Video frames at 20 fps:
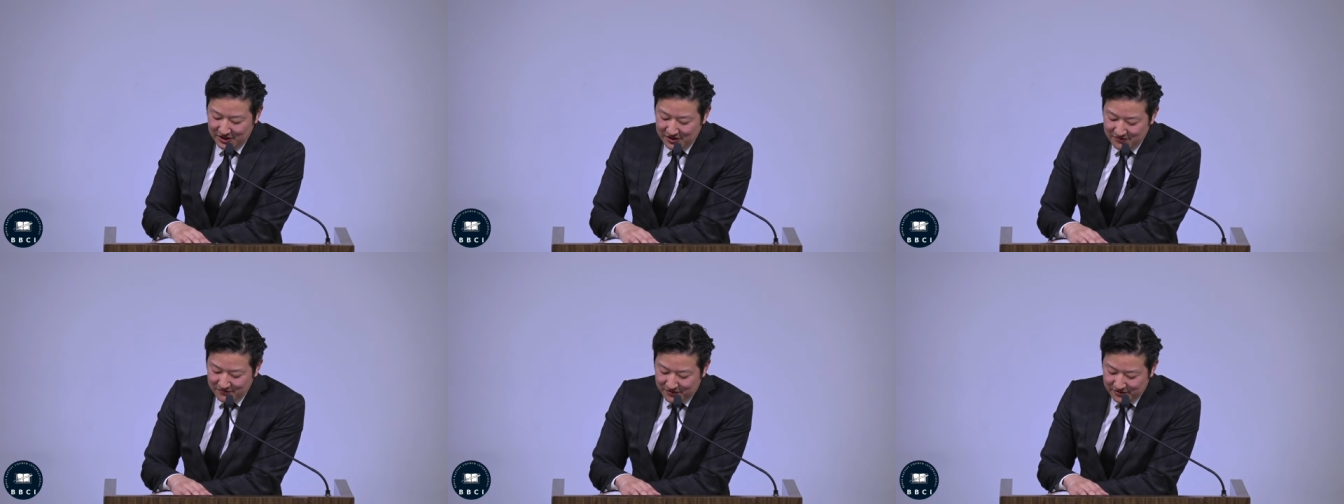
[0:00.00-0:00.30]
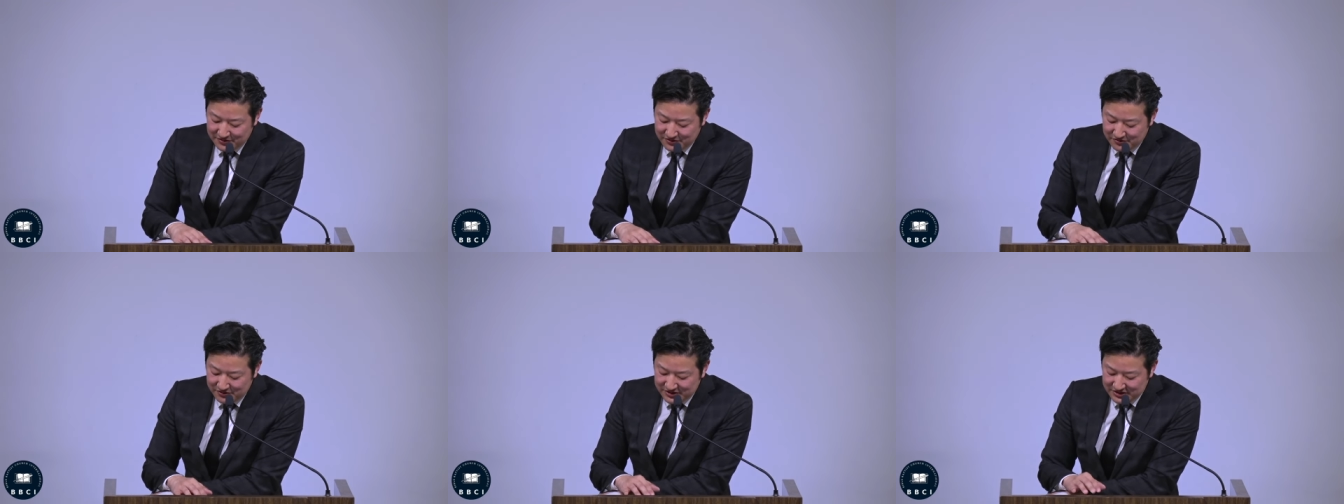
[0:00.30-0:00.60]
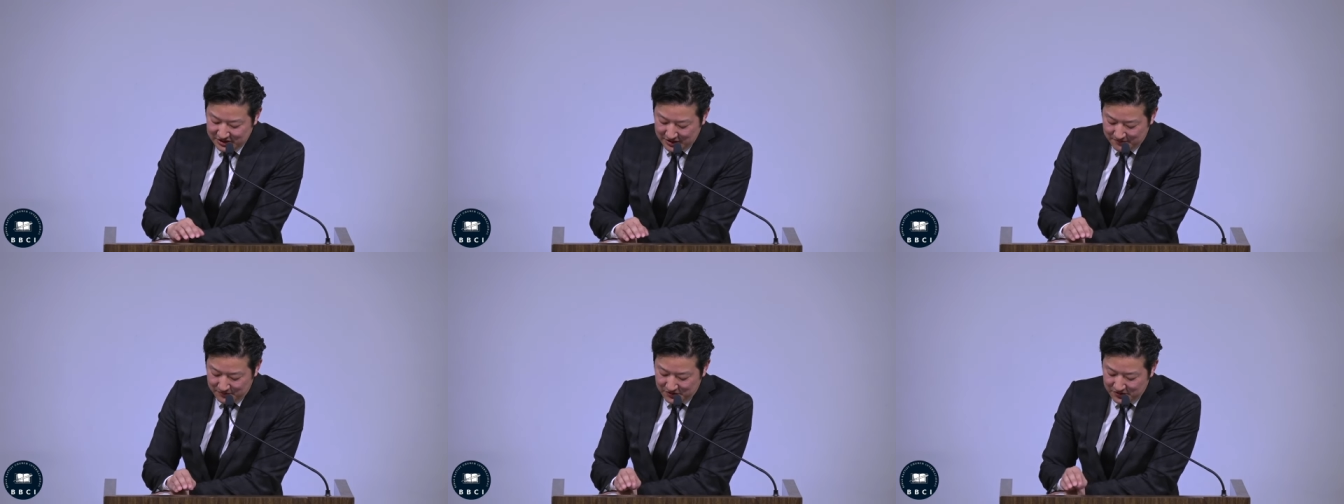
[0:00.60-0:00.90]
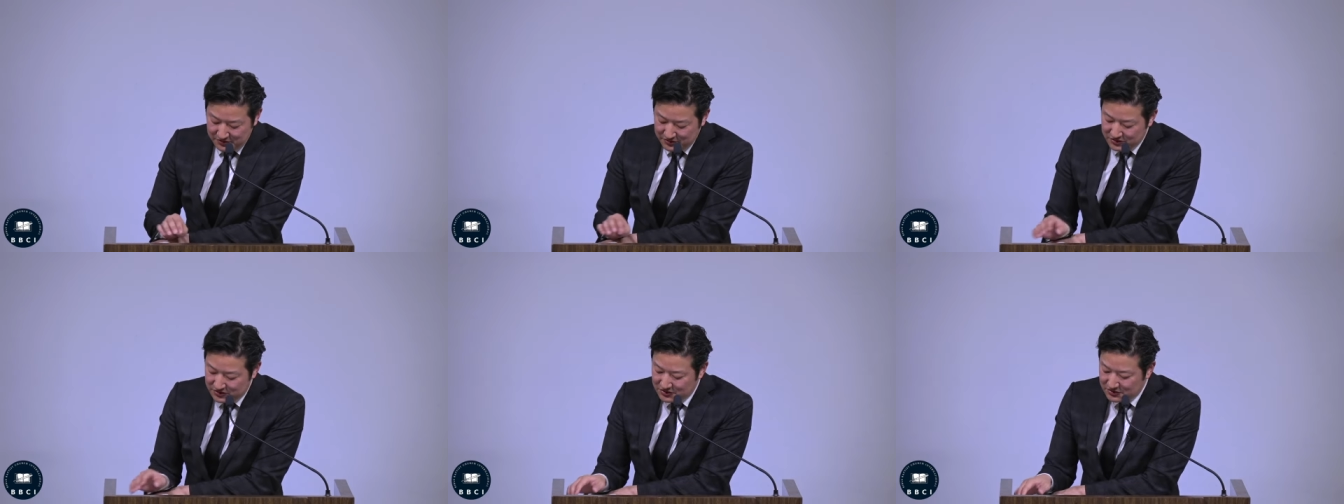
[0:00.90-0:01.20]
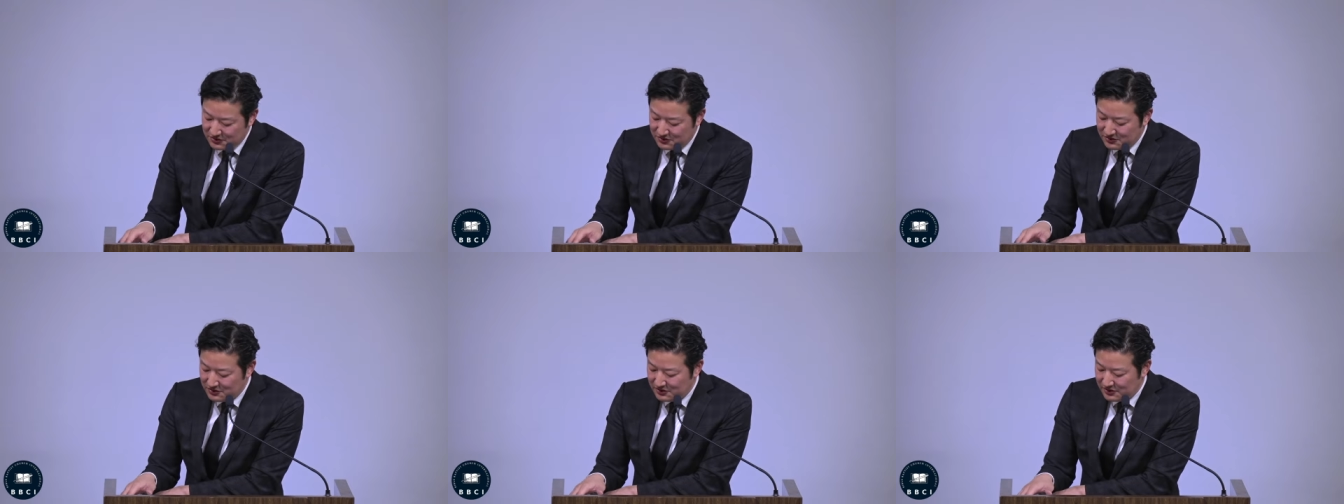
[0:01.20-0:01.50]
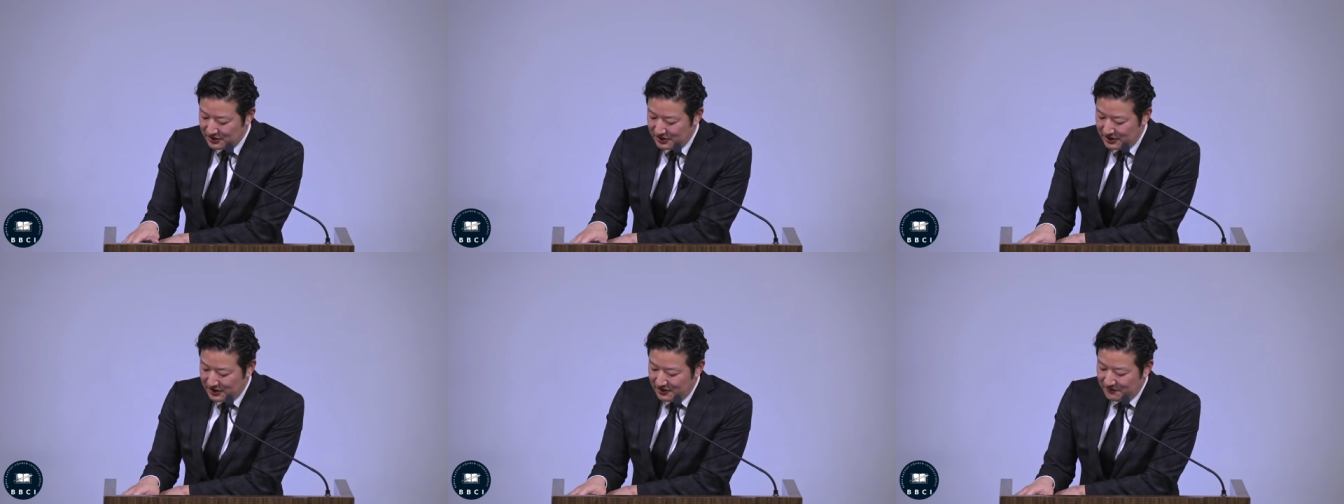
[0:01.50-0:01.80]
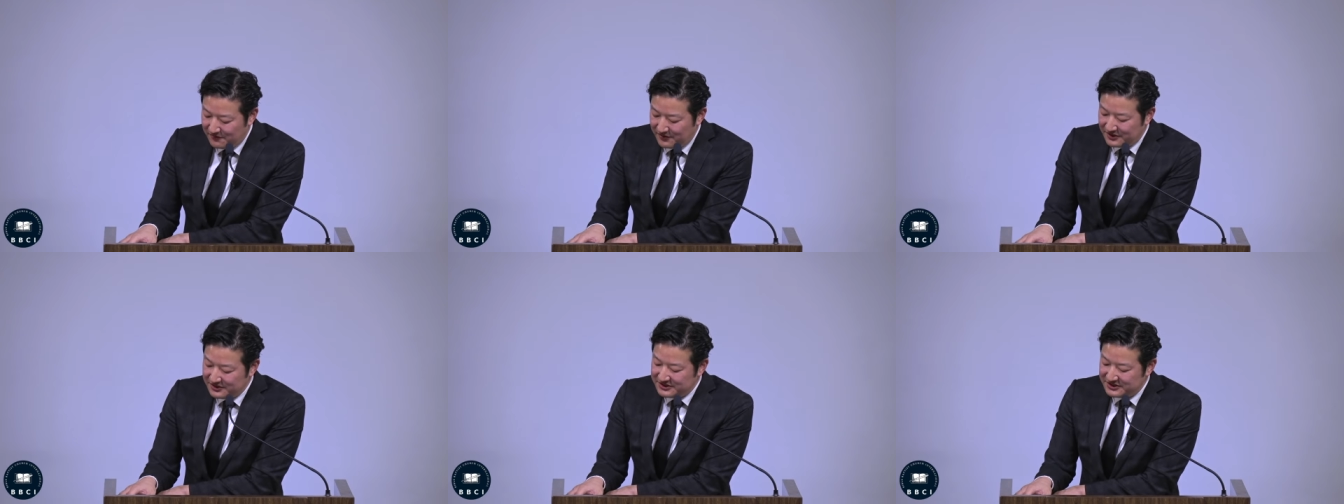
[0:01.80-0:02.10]
1 Corinthians chapter 2,
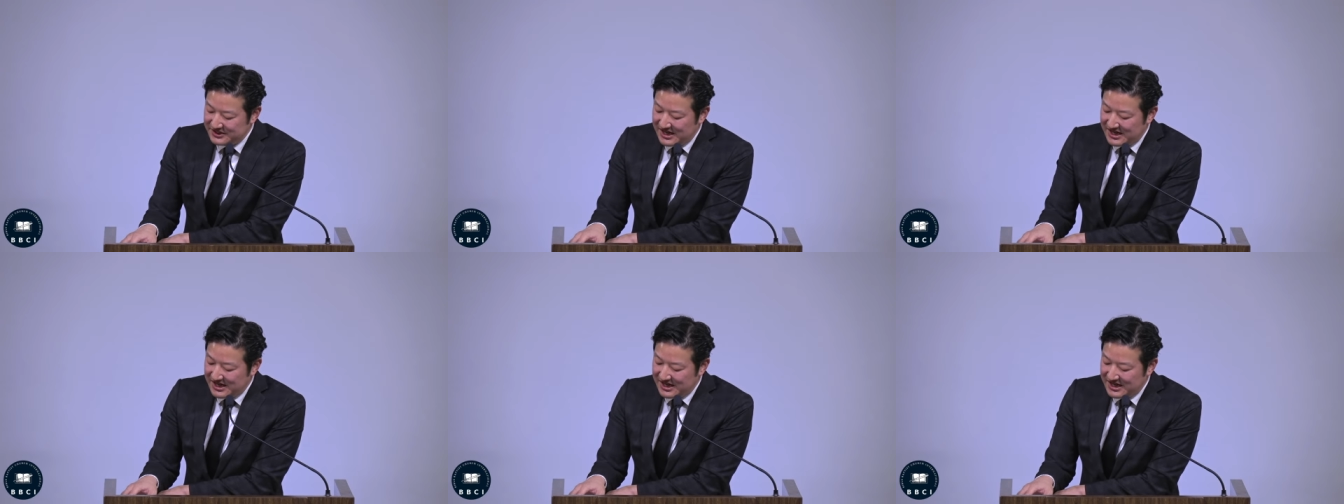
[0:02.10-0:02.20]
verse